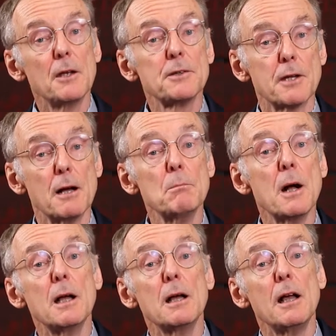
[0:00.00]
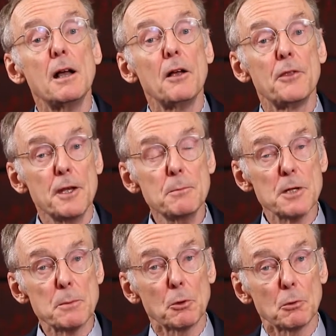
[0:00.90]
Some thin
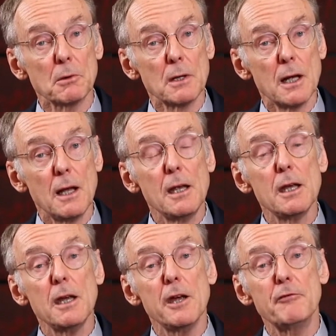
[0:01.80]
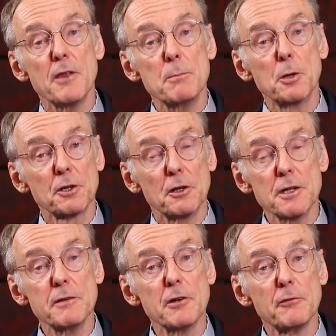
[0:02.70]
people, if they put
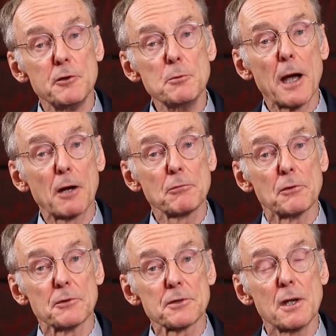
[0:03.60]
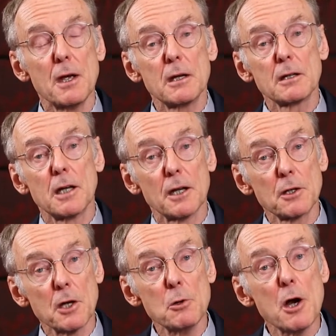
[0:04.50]
on even a few pounds,
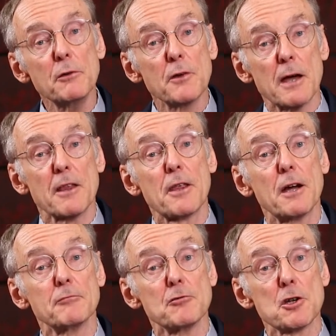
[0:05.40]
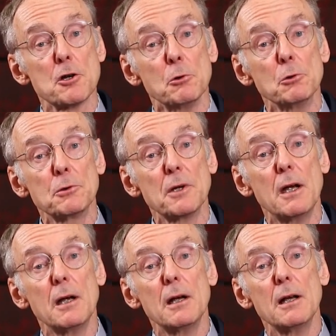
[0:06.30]
can go over that fat threshold.
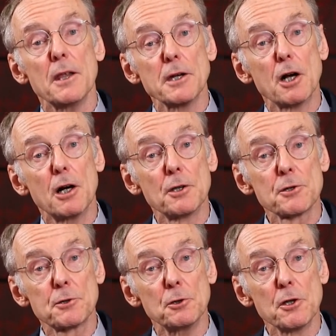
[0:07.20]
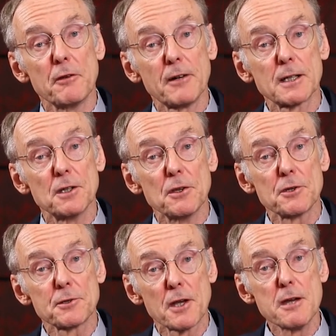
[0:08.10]
They can't store the fat in the
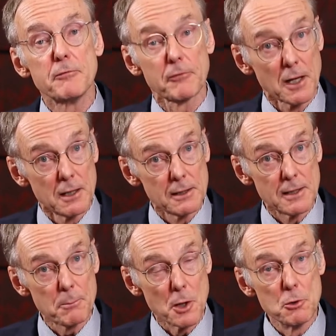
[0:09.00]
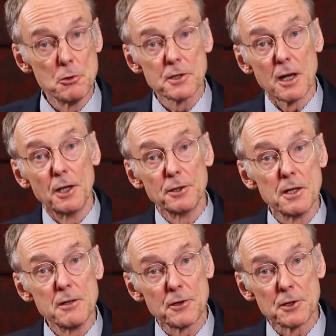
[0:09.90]
safe depots
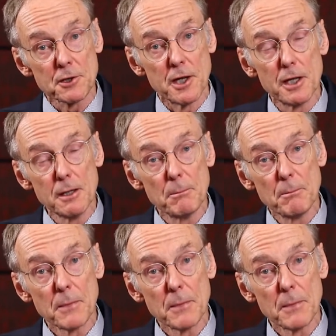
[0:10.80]
underneath the skin,